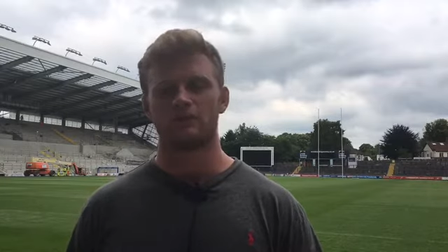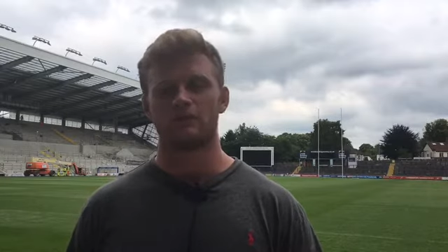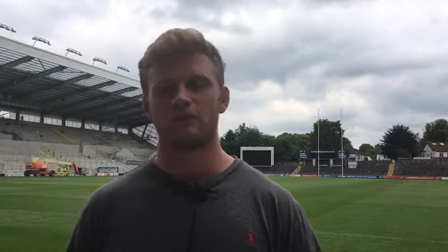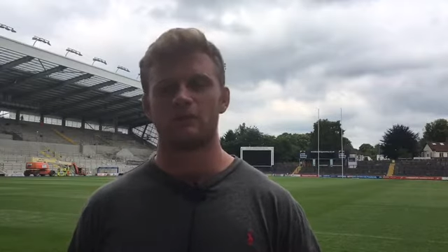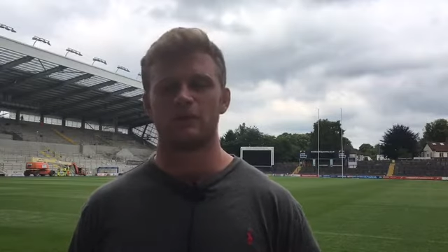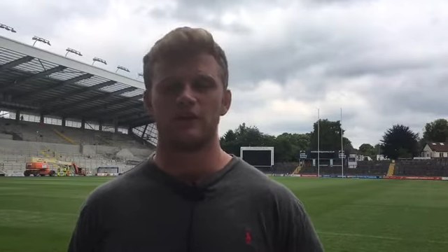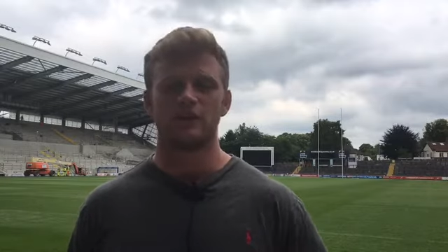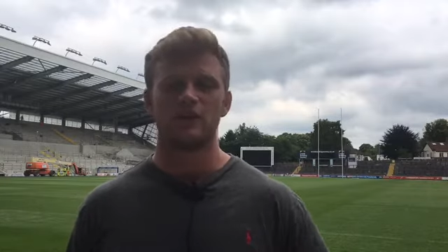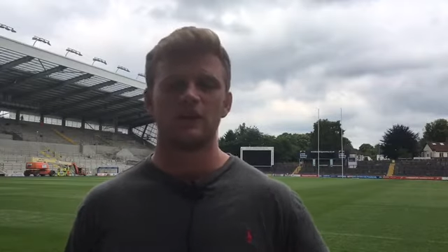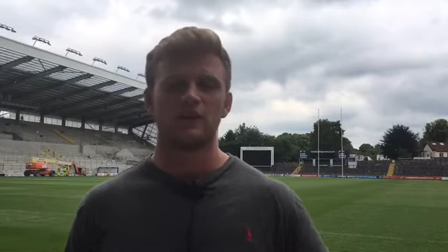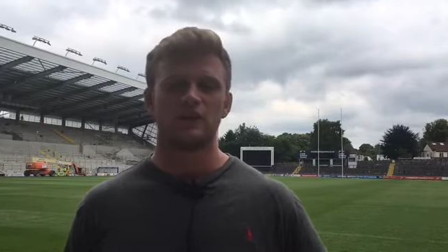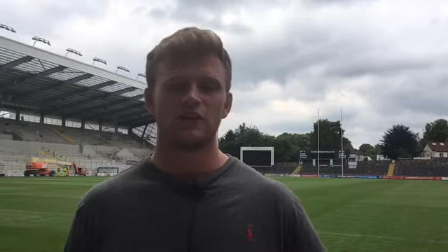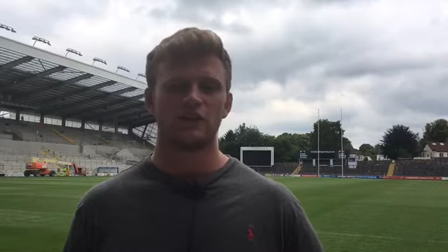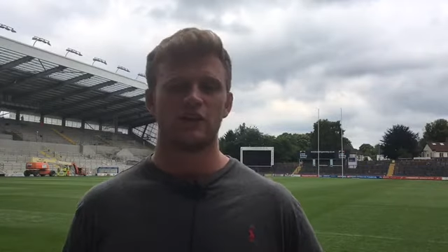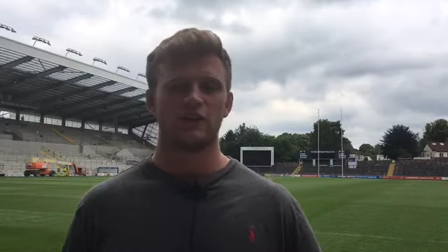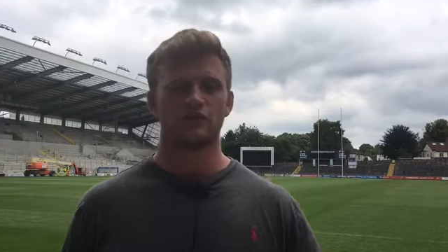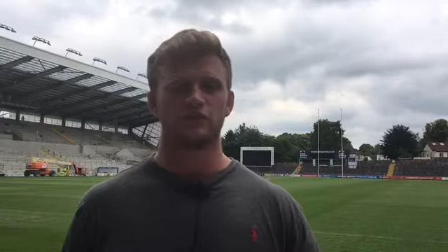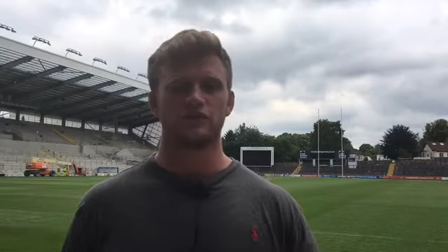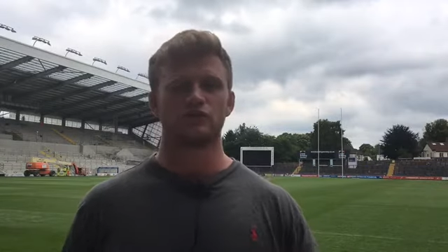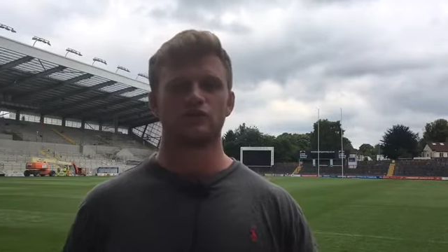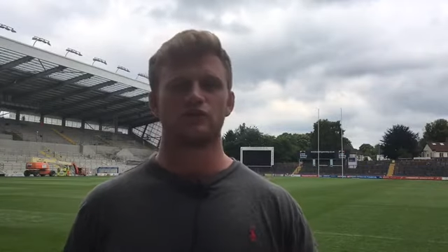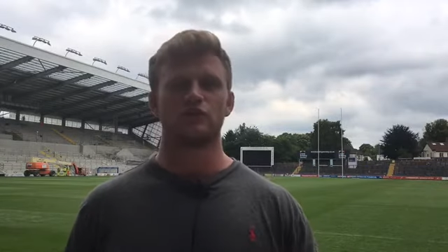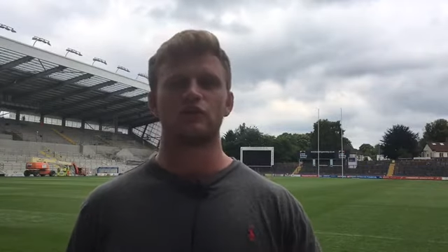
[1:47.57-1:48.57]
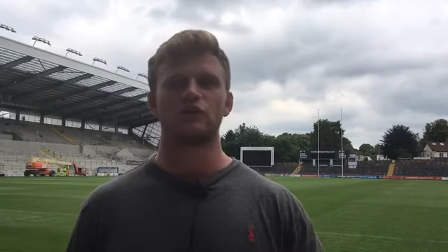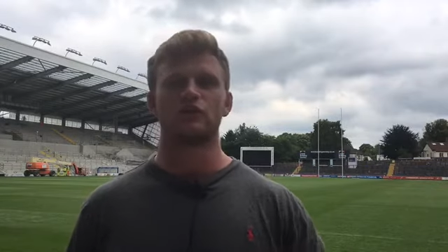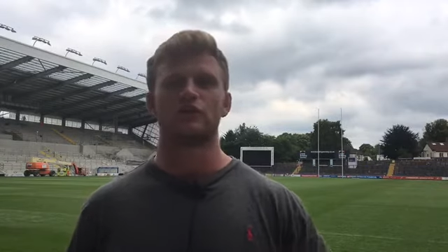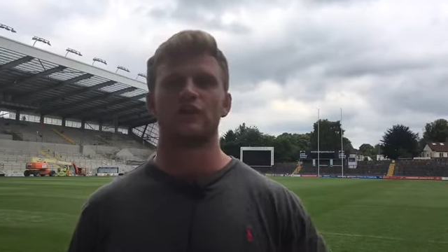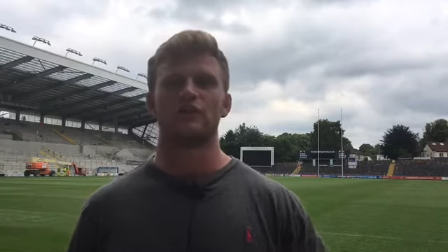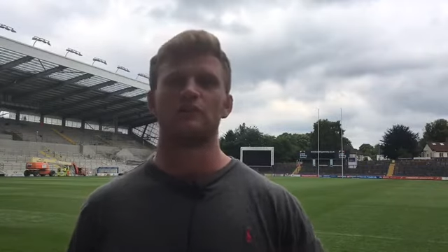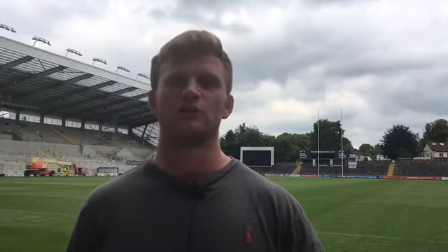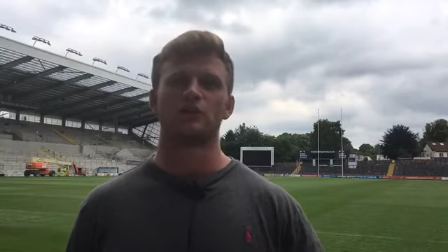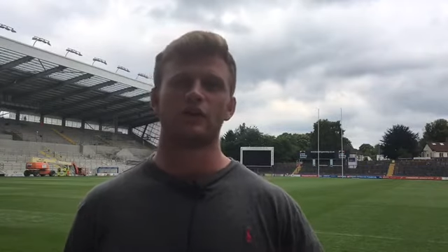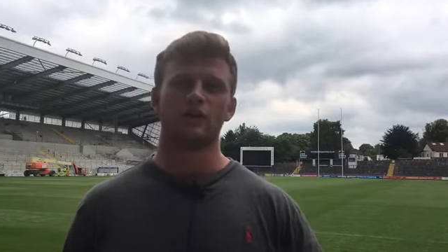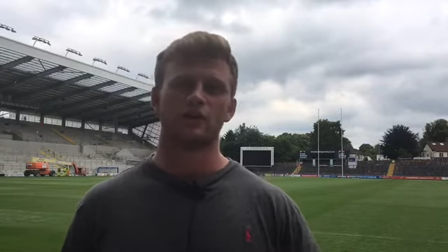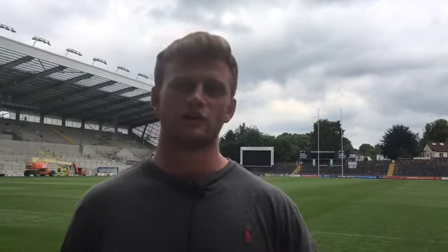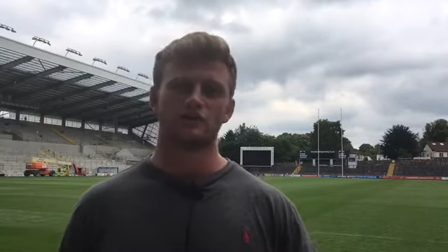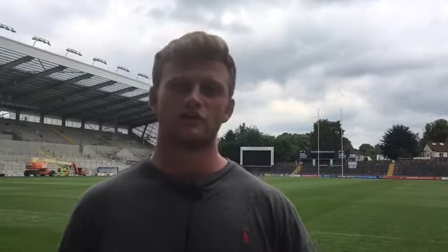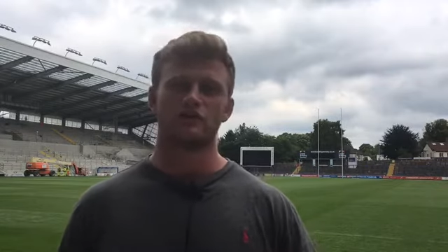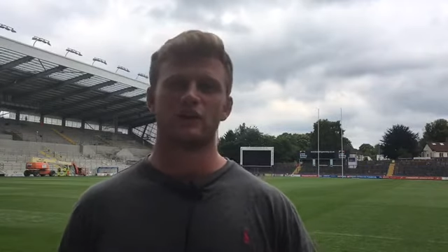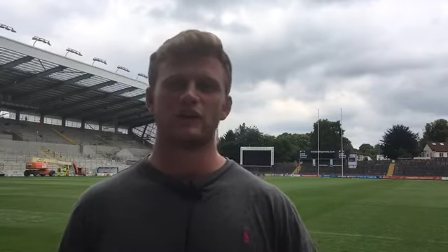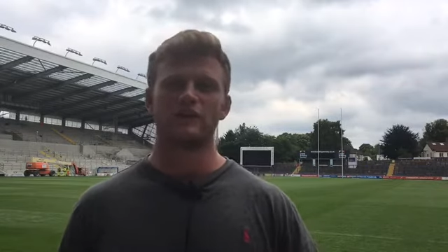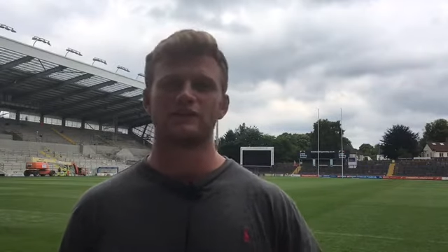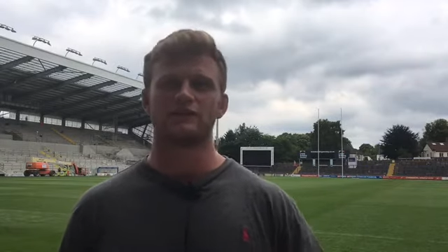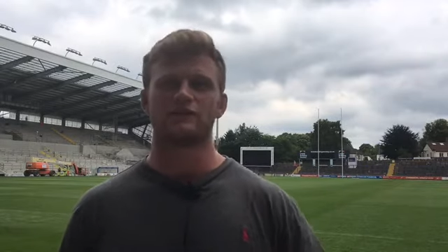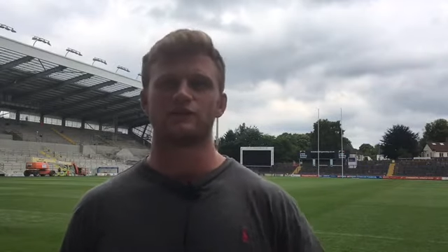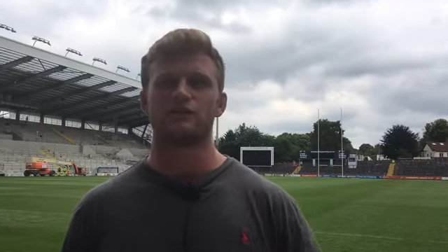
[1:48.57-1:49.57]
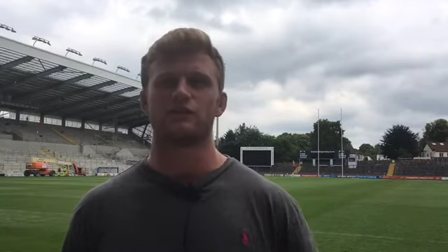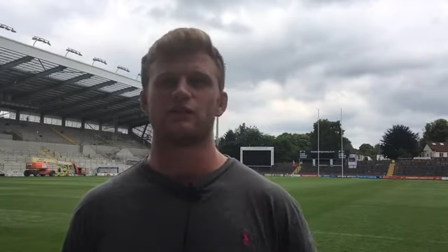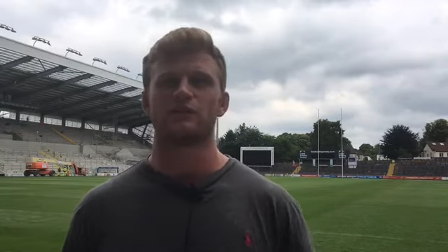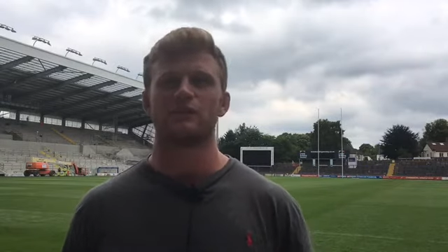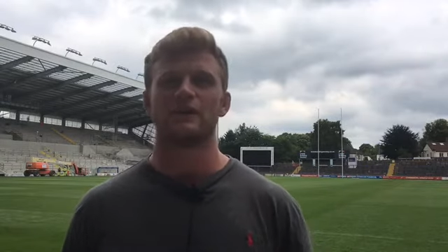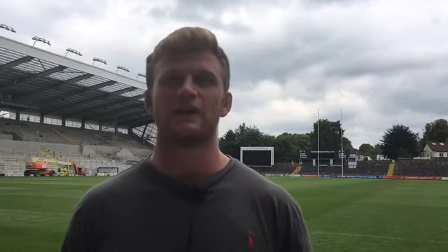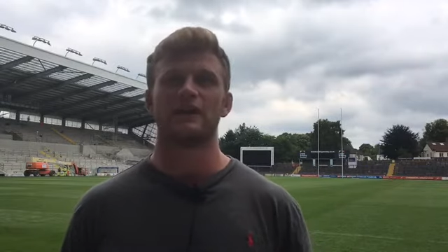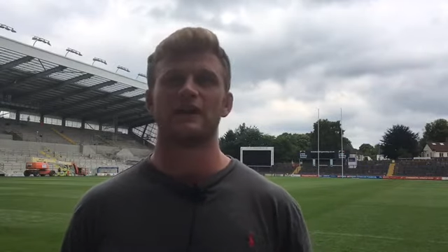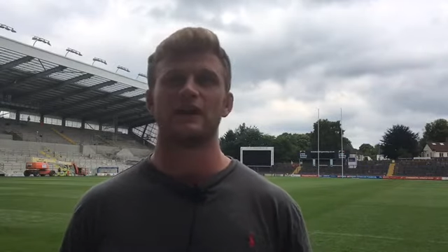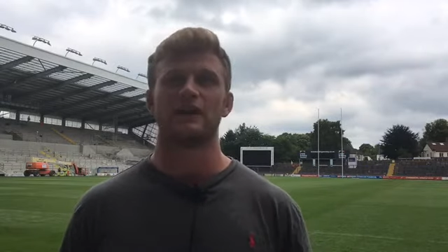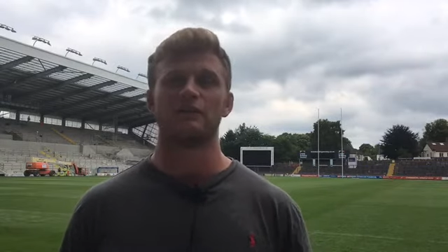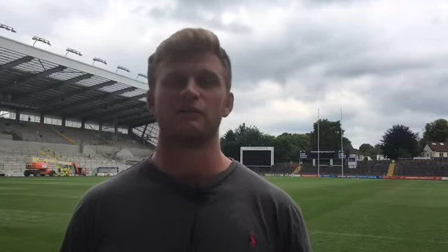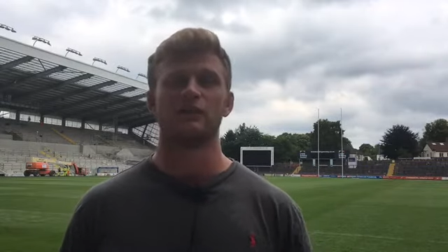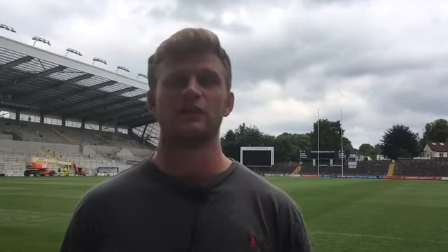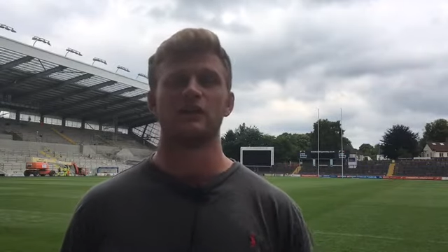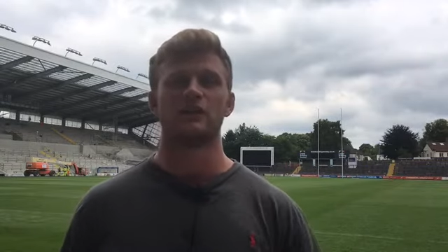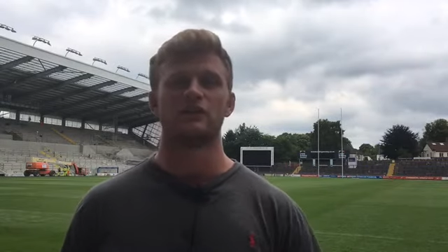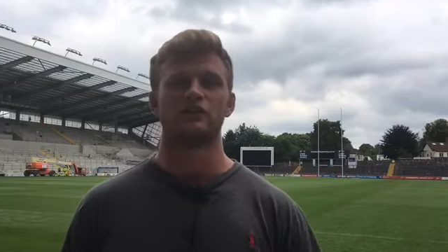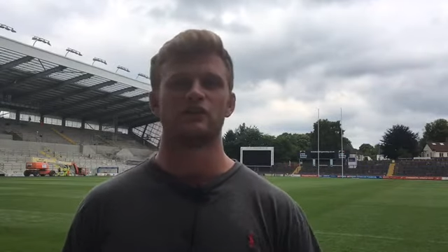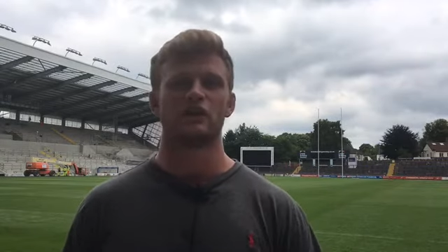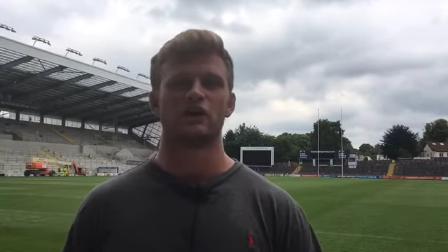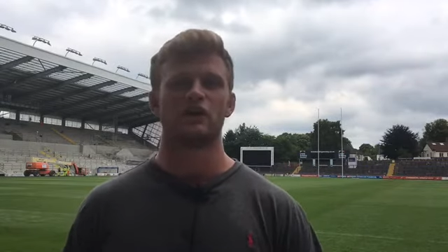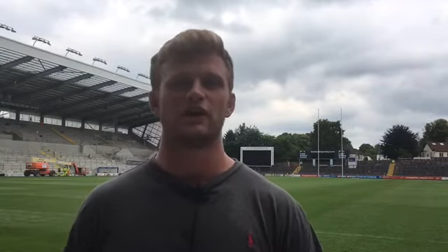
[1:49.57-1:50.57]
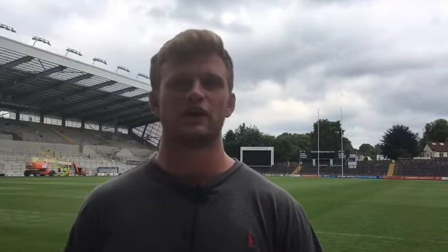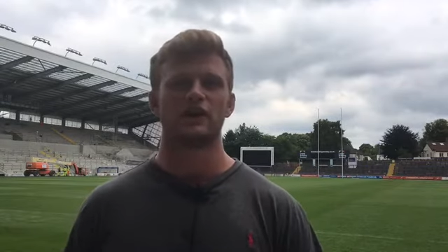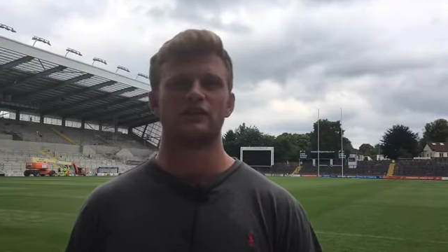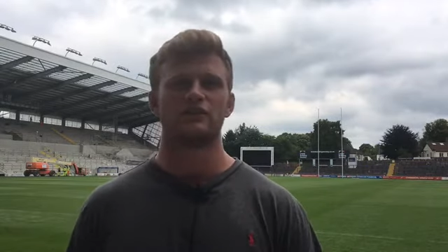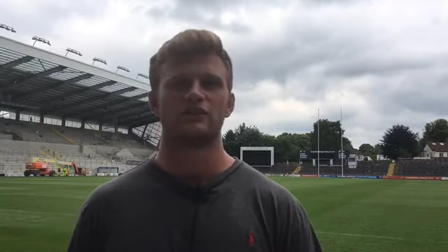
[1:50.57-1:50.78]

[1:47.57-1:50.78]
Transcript: we go to school, then we'll go straight into rugby, and I really enjoyed it.